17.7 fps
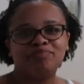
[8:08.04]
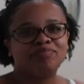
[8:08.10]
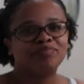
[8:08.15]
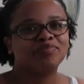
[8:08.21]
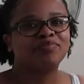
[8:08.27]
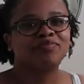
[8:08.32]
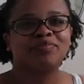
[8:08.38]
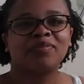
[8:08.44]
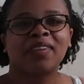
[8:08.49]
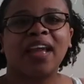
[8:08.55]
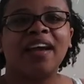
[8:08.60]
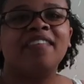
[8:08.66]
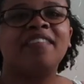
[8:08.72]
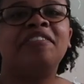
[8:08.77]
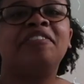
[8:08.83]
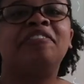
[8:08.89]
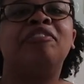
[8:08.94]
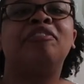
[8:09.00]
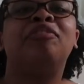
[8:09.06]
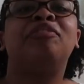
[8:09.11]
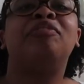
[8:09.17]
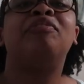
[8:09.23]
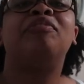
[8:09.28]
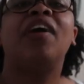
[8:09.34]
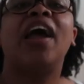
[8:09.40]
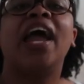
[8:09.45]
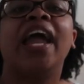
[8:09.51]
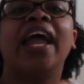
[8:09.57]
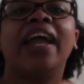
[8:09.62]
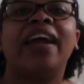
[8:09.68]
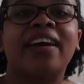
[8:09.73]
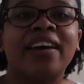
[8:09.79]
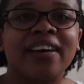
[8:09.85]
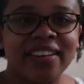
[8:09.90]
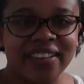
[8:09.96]
to pick it up, and it was
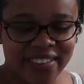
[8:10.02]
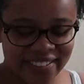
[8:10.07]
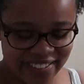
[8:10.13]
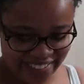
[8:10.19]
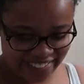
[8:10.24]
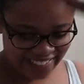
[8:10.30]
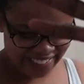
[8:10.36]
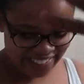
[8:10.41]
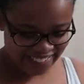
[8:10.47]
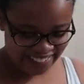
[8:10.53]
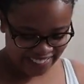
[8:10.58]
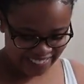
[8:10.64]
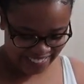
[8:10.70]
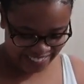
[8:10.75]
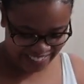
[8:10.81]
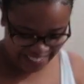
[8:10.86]
fake. Gazy.